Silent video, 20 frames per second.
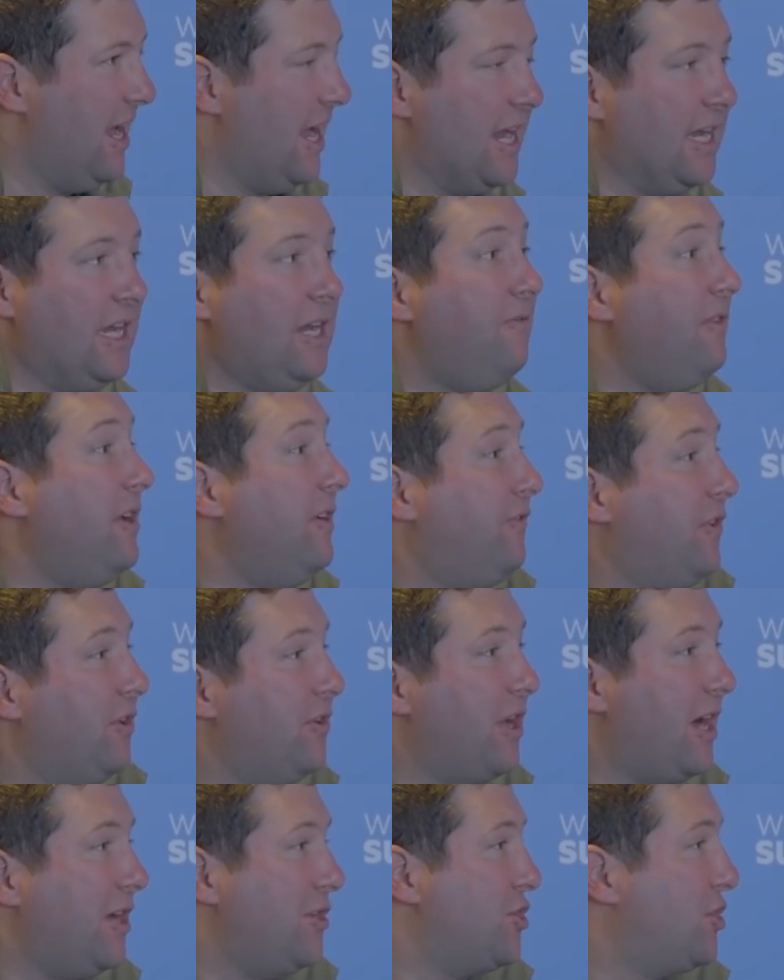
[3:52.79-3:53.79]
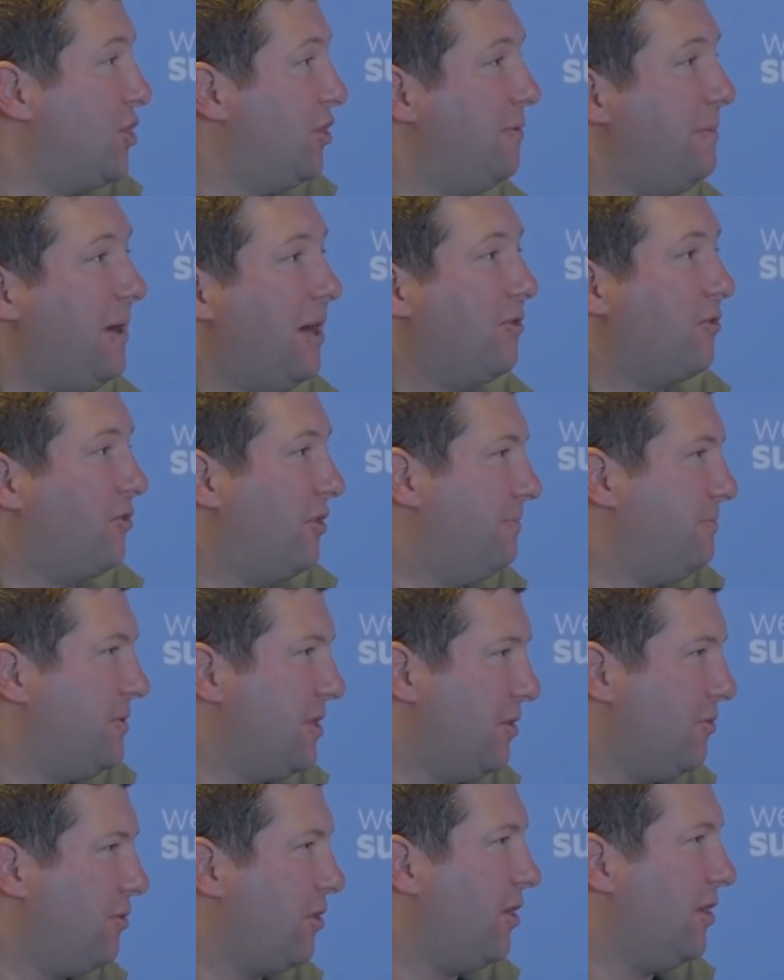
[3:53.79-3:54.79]
And even if you're not sure about
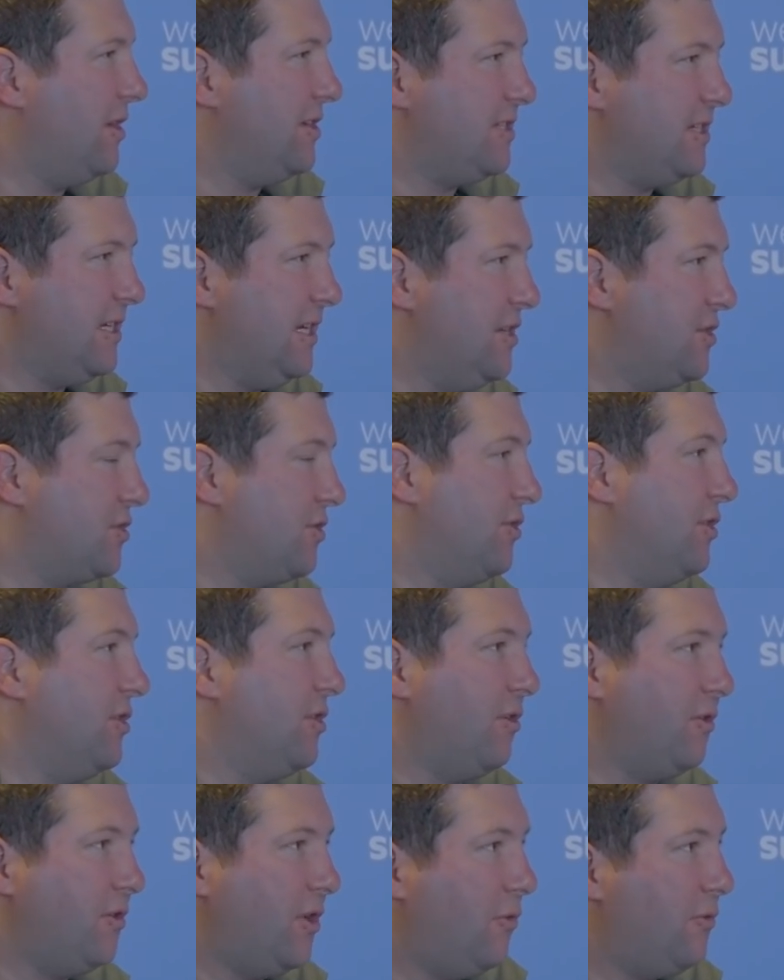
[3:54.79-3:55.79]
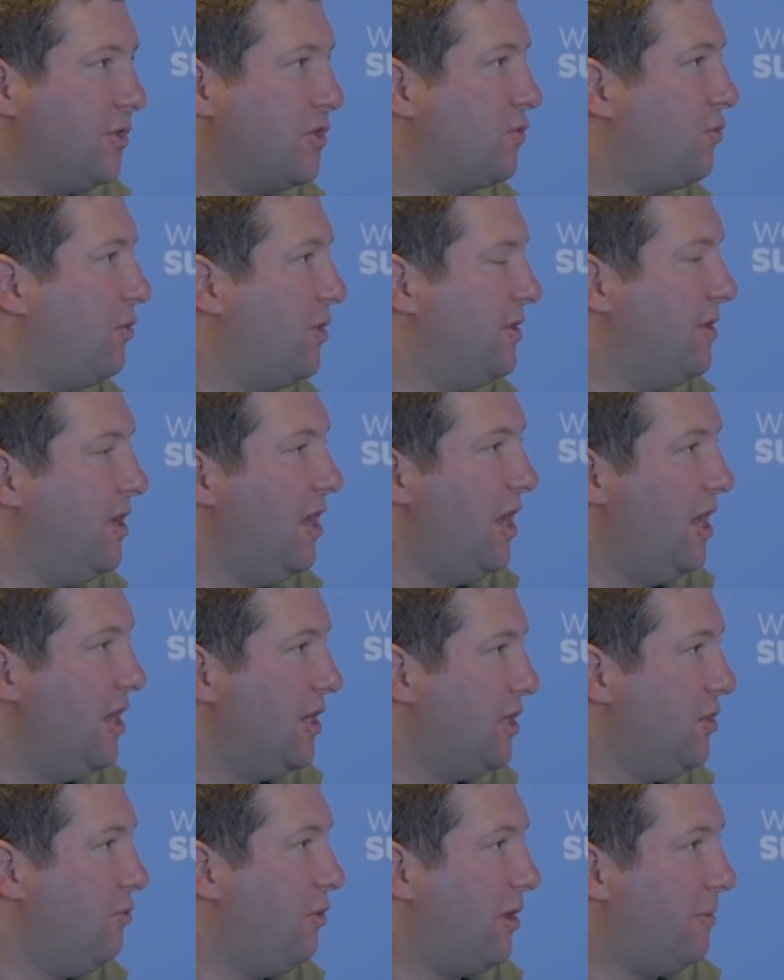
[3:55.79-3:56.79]
cryptocurrencies or you don't know which one
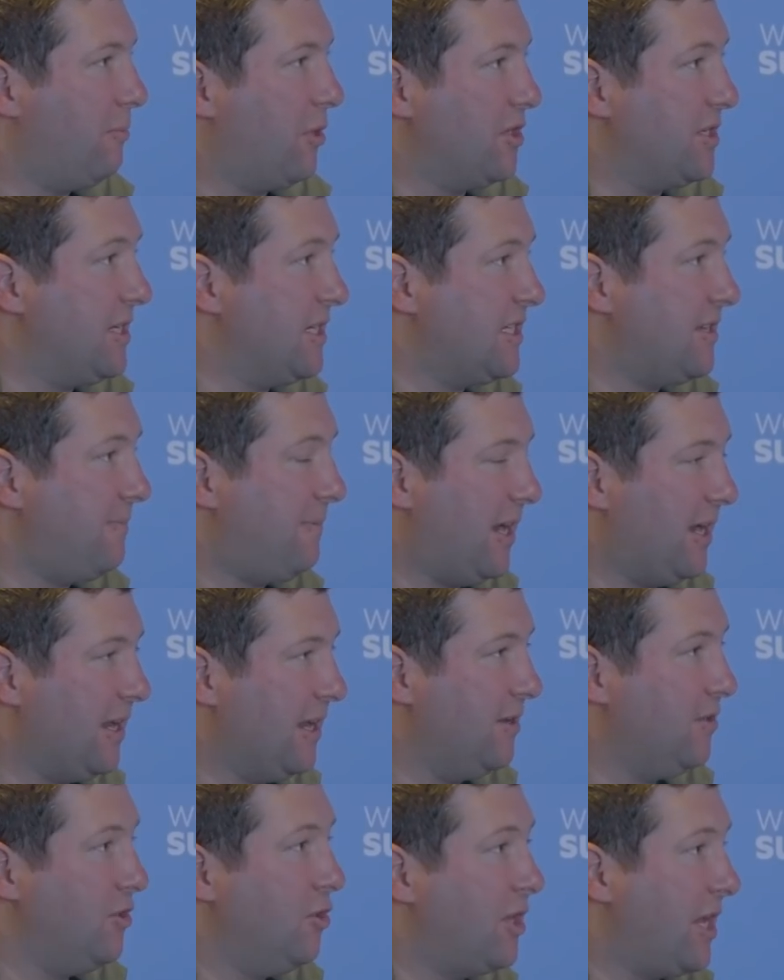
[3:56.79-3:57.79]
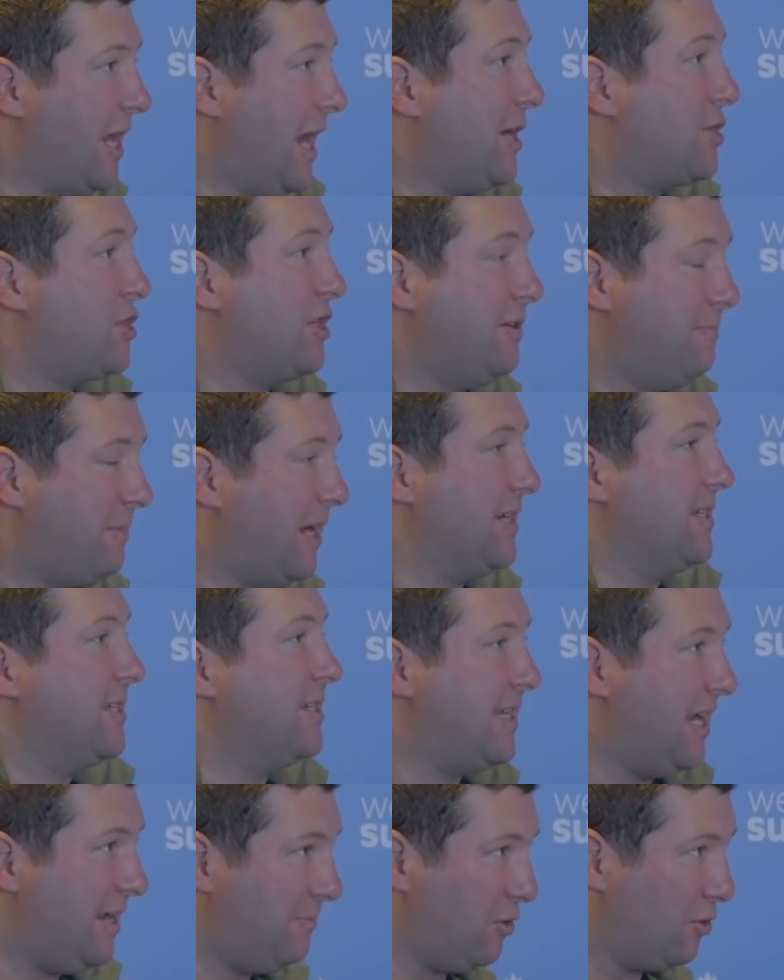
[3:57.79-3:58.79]
you want to participate in, you can actually buy
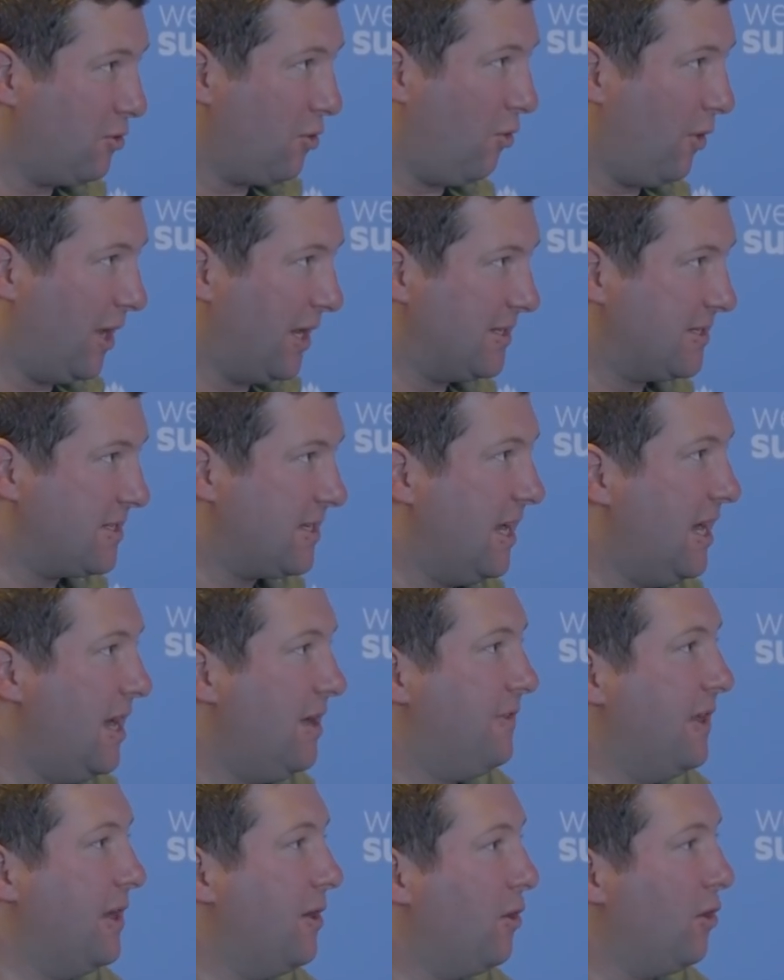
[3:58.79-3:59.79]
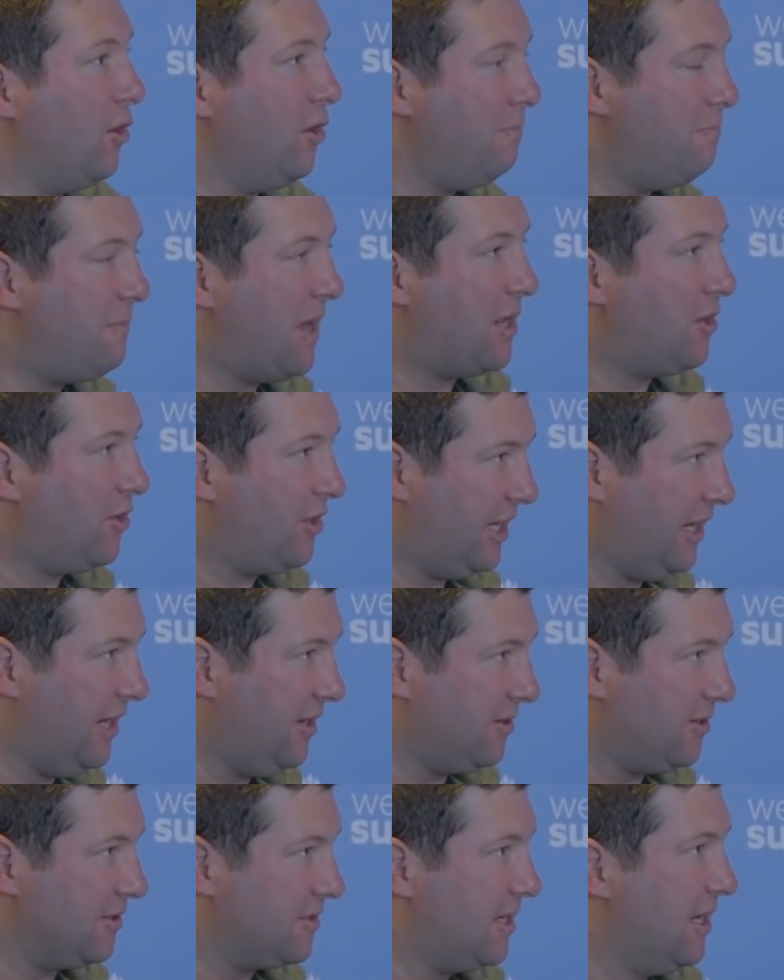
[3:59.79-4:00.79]
stable coins that earn better
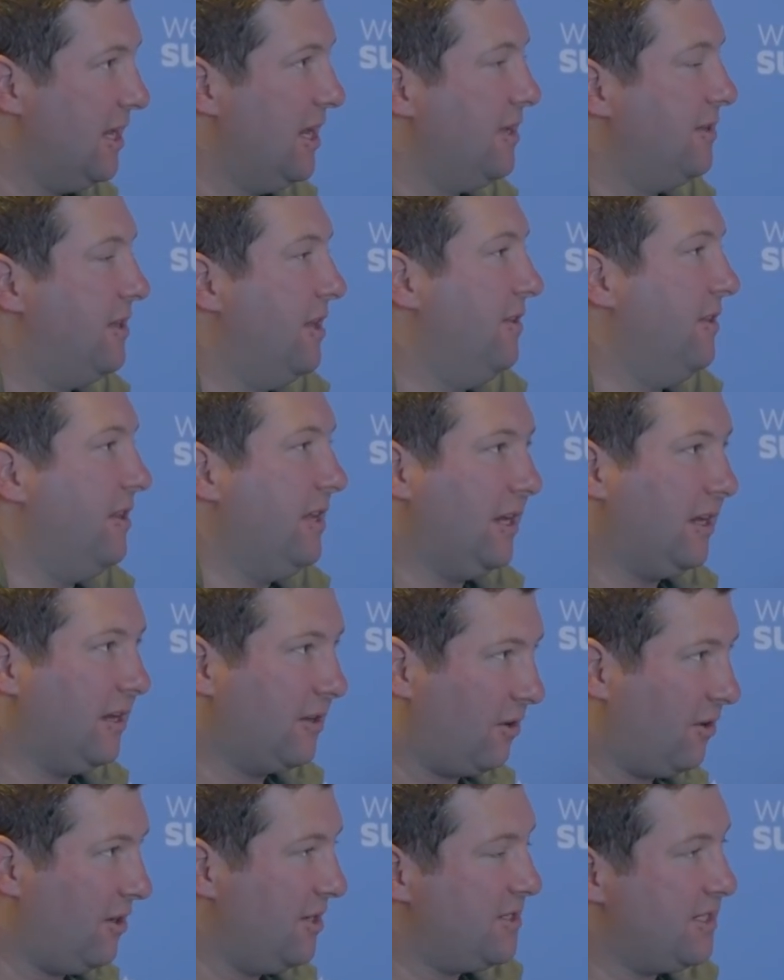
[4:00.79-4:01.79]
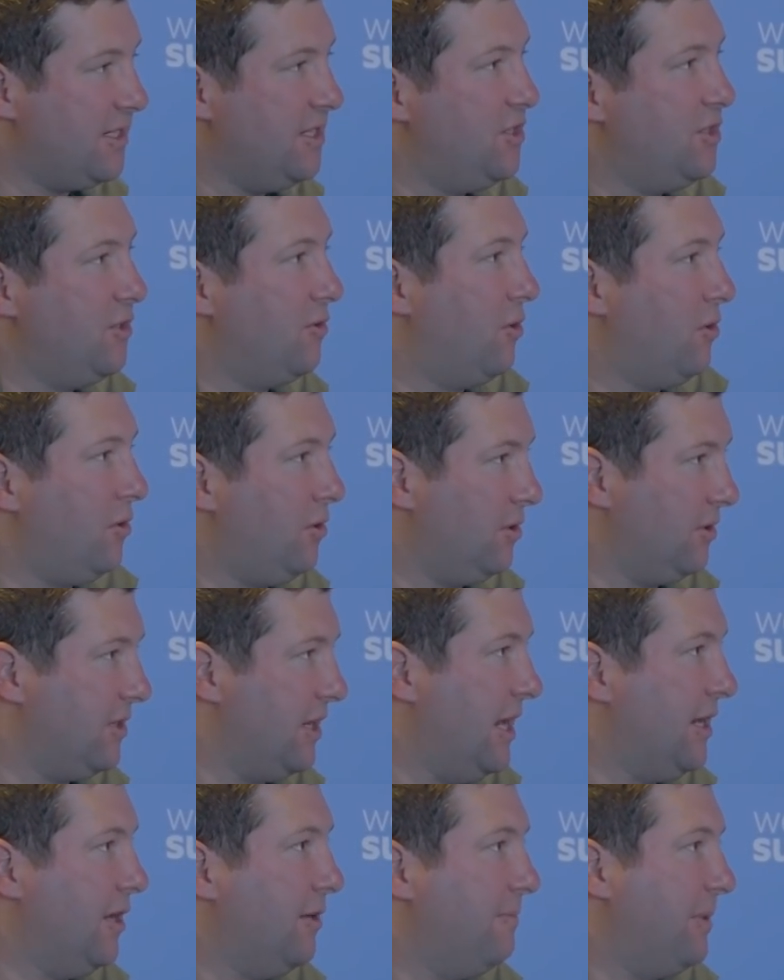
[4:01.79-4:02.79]
yield than the currencies you hold
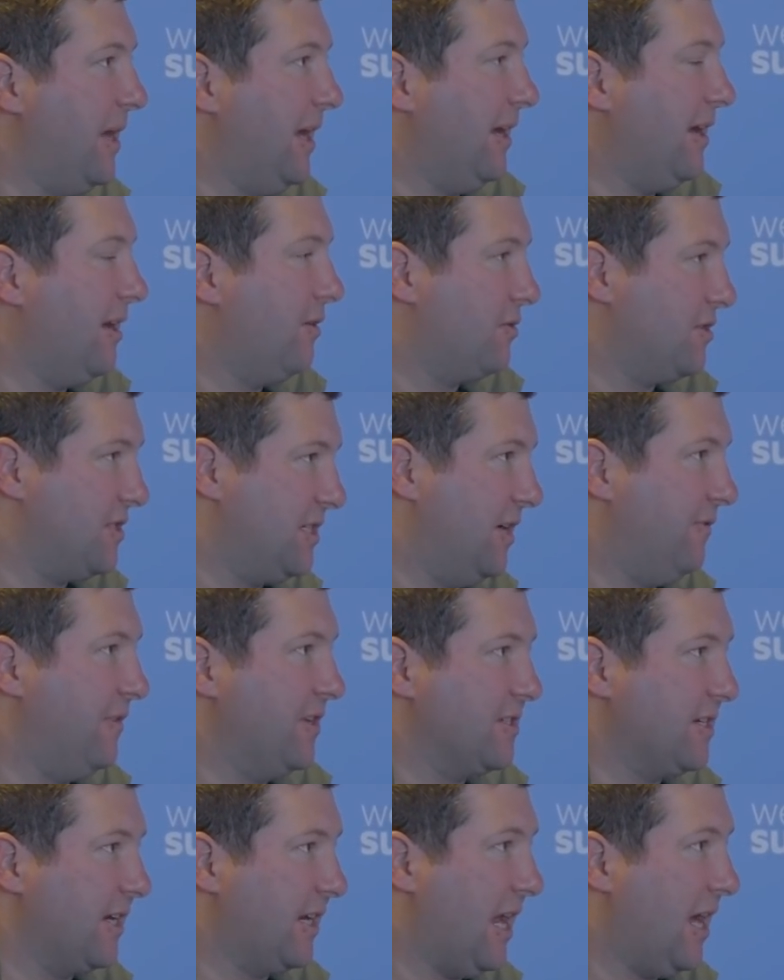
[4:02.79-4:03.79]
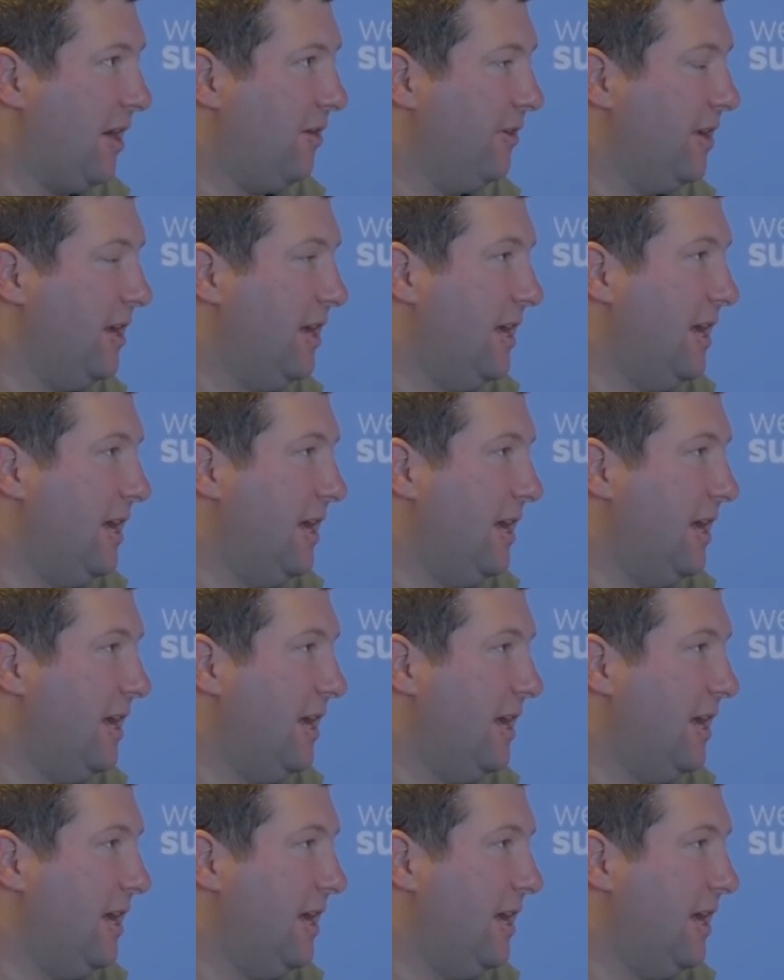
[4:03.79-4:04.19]
in your bank or savings account.